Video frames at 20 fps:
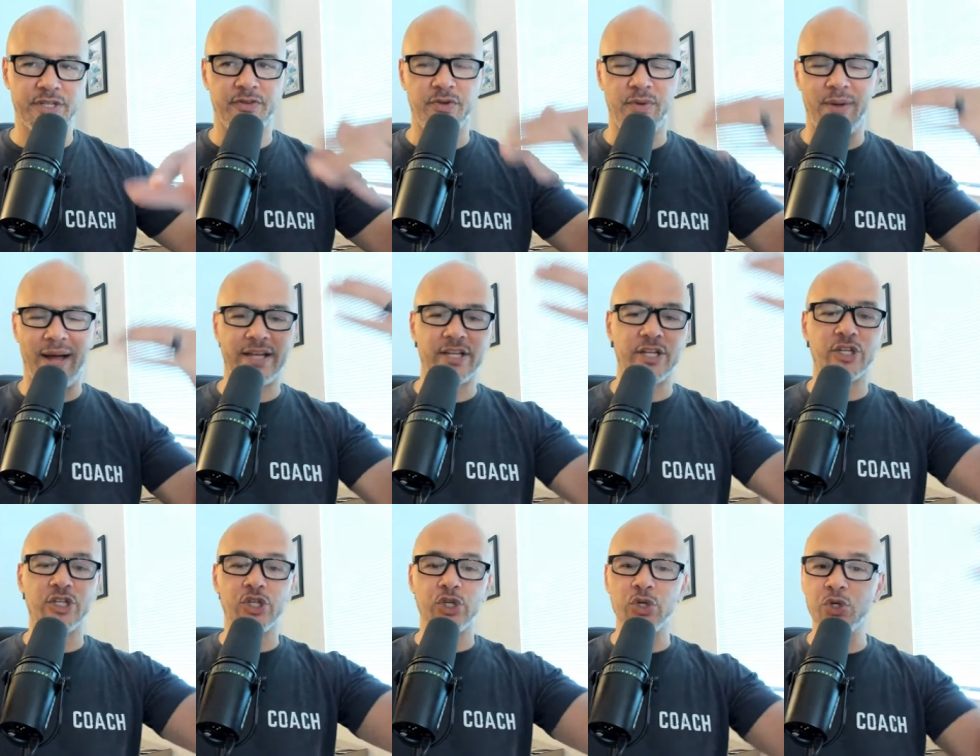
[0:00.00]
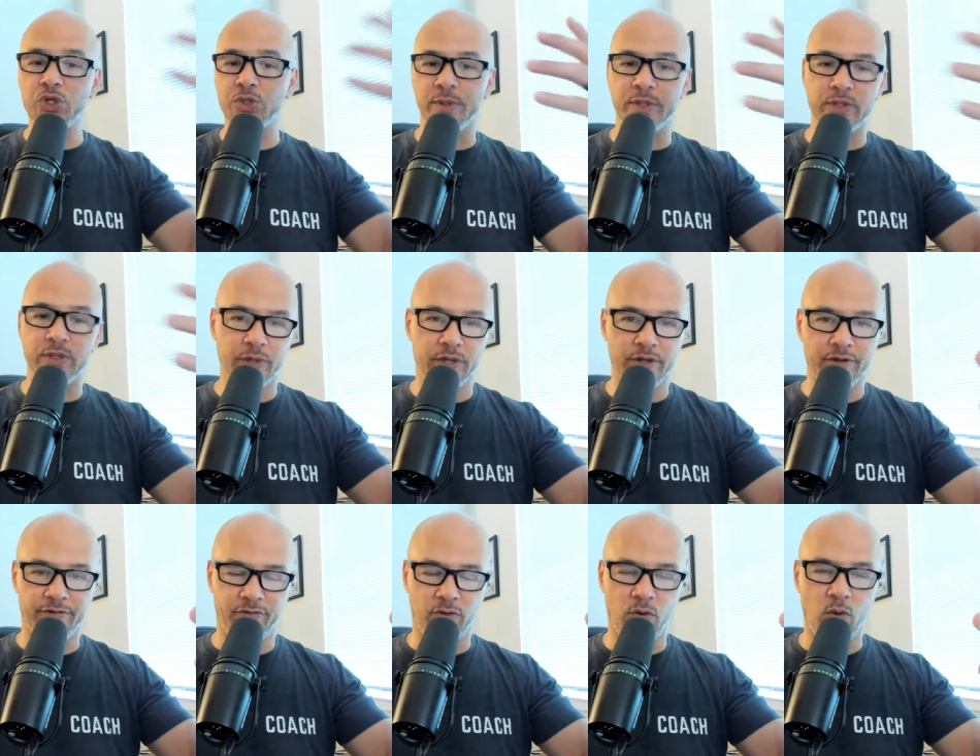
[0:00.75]
If you had to choose between
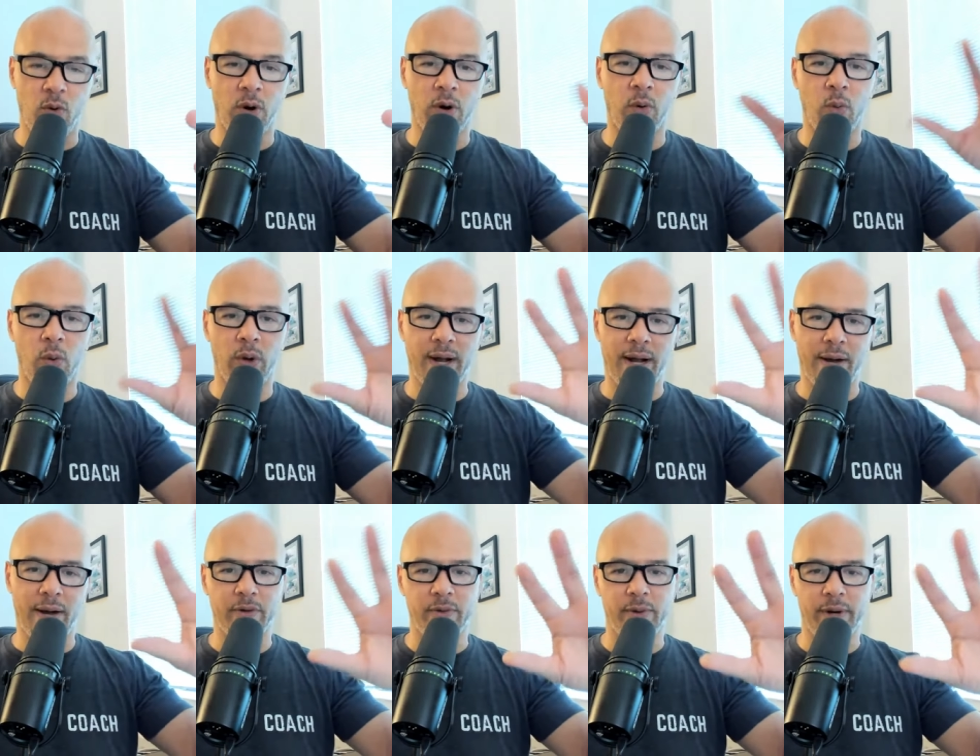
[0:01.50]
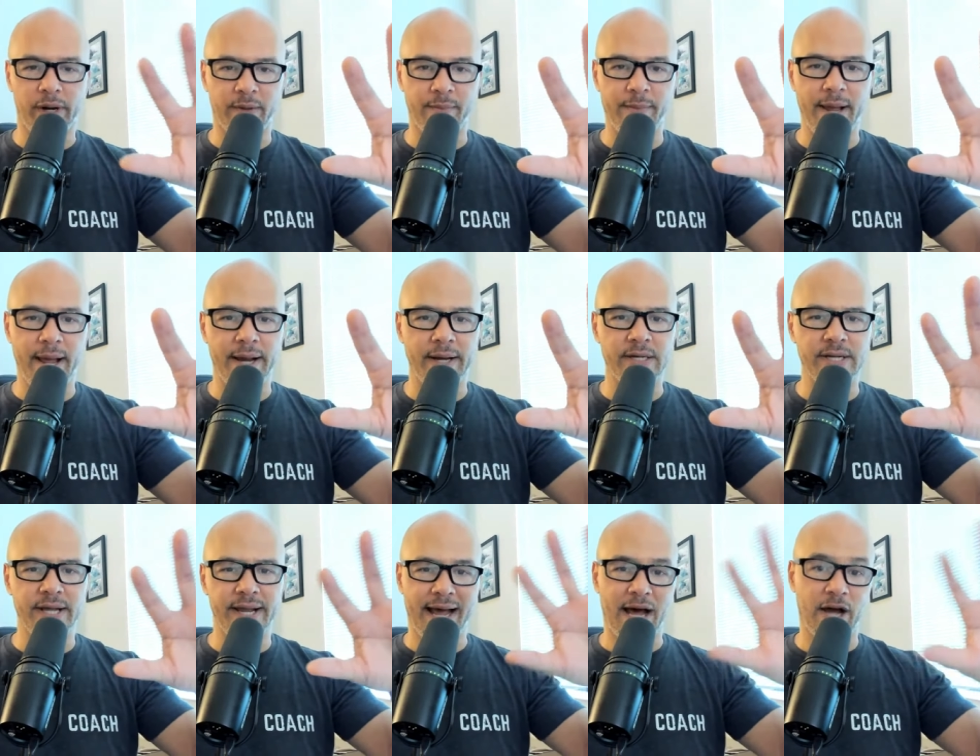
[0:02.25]
the four, what I would
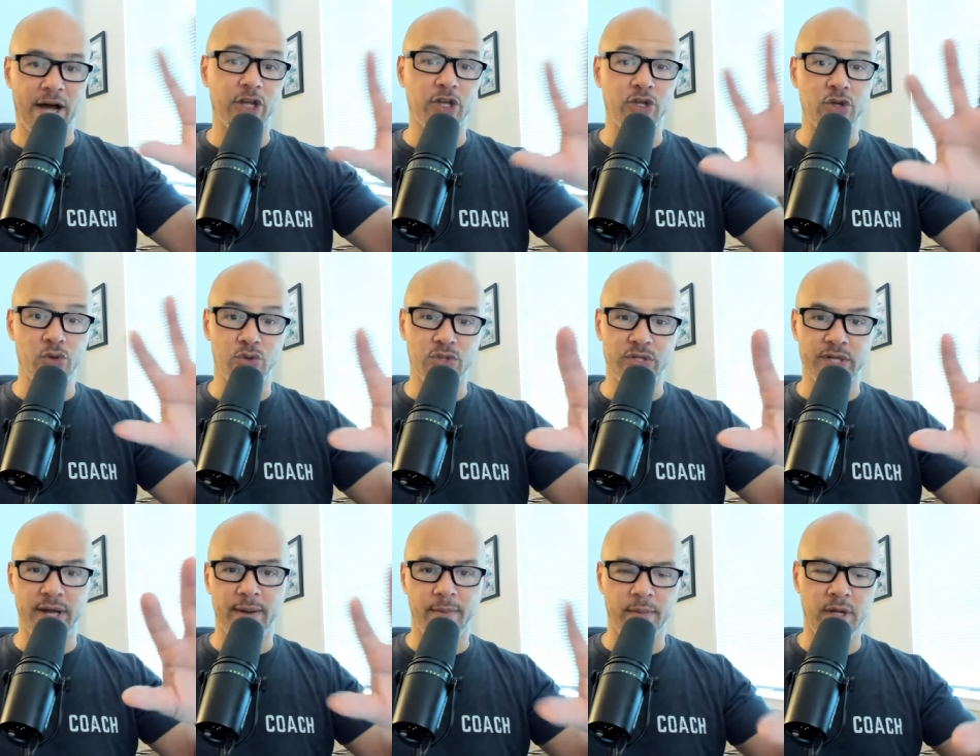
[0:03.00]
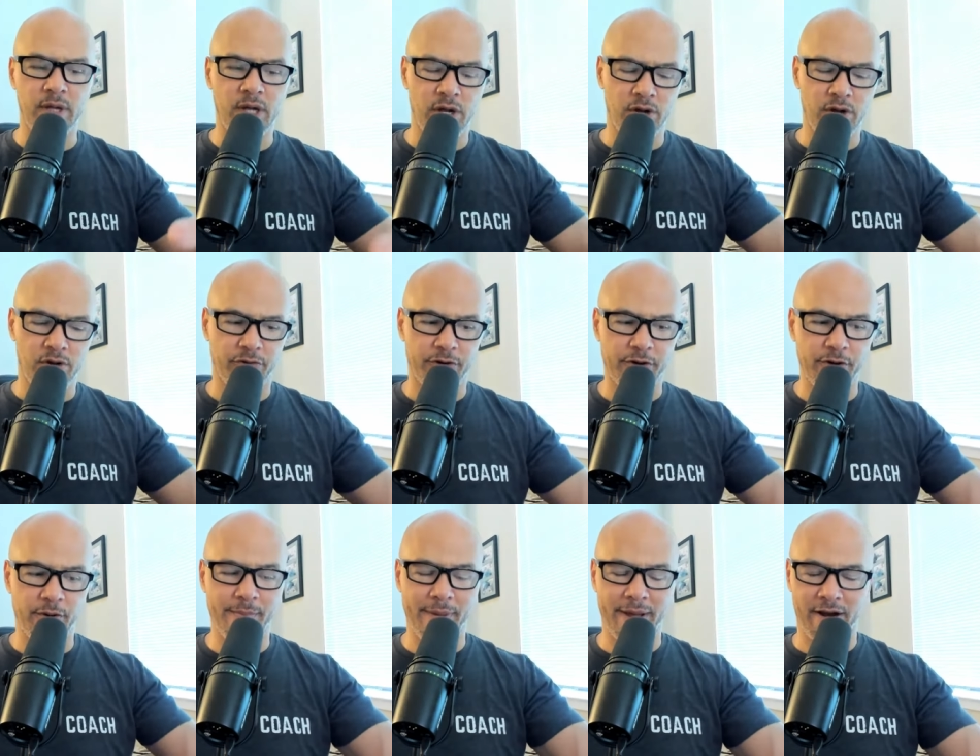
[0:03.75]
recommend and how to use them for
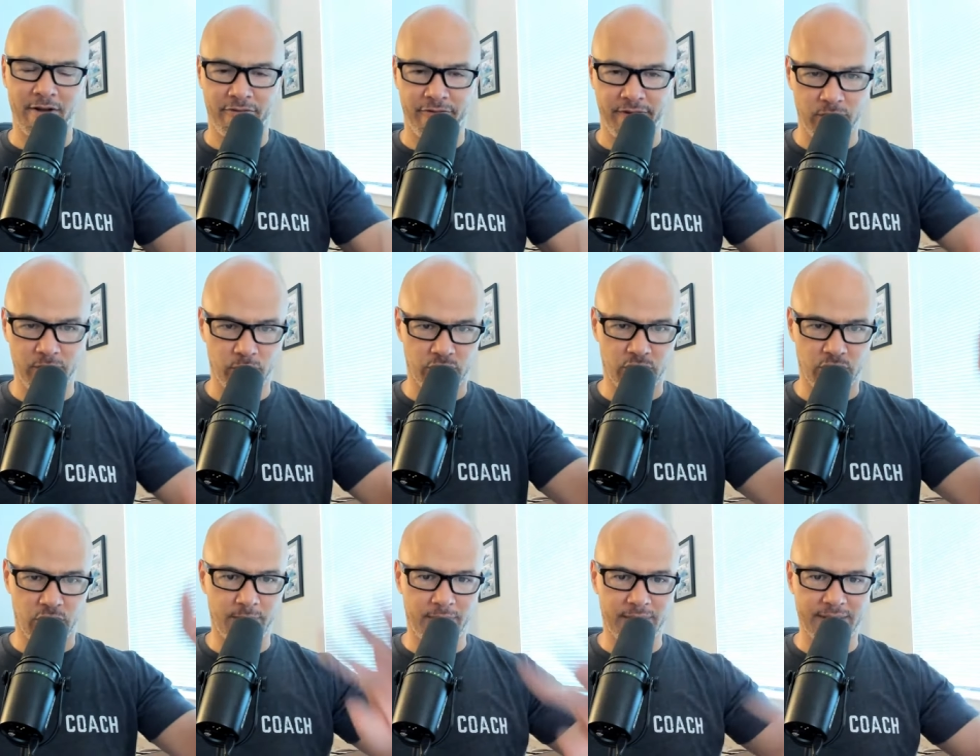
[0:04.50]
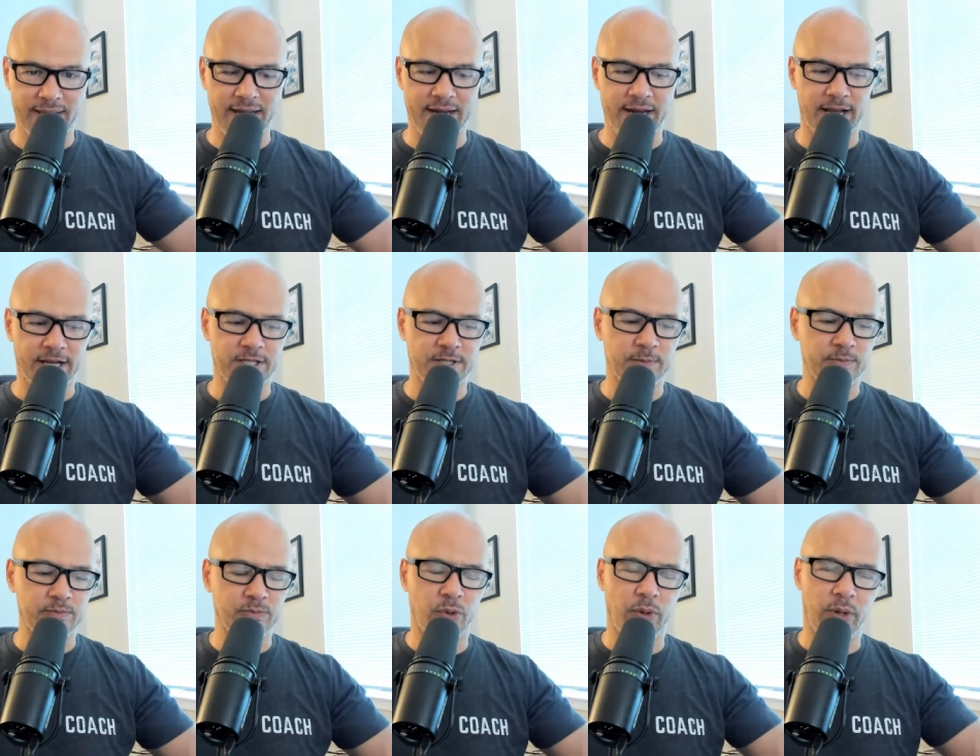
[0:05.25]
your benefit. We'll talk about that
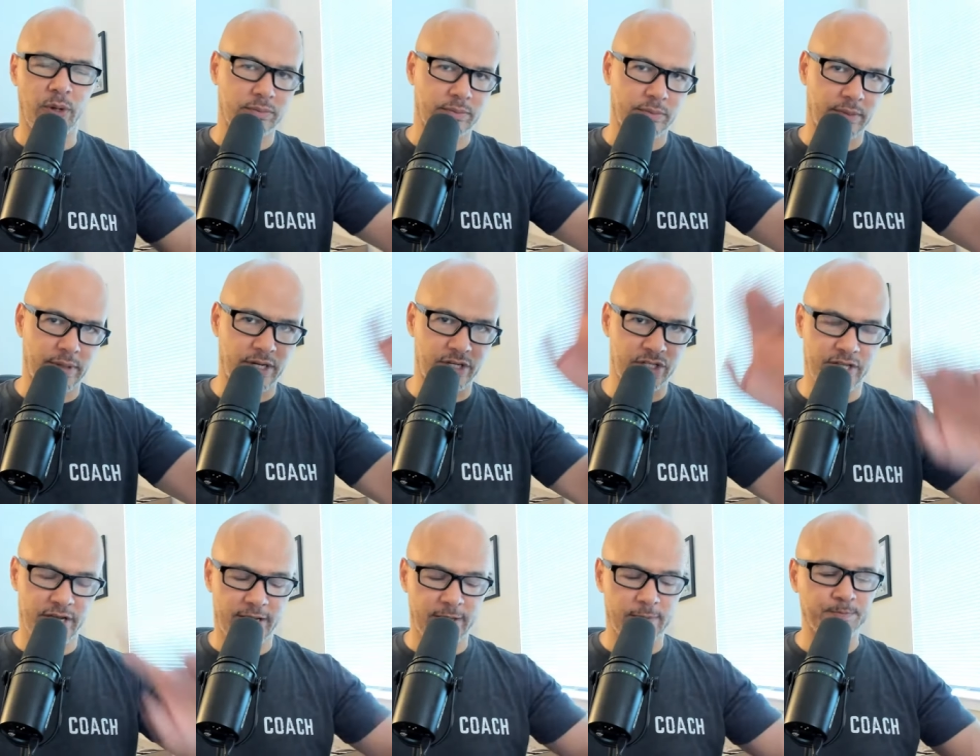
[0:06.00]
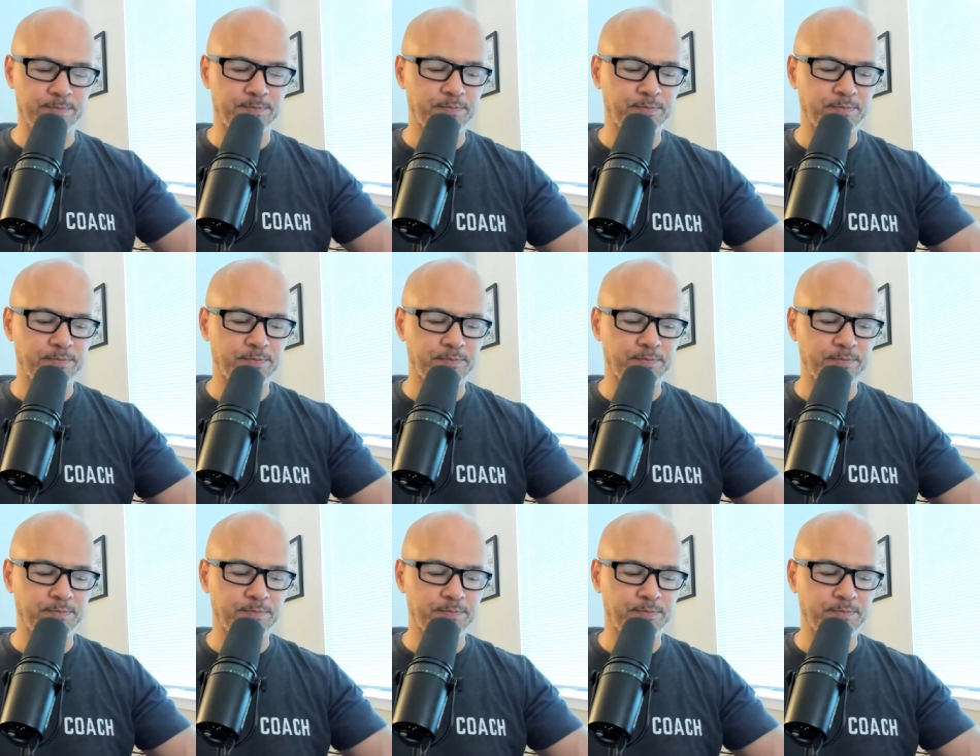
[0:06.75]
next. Well, in a second.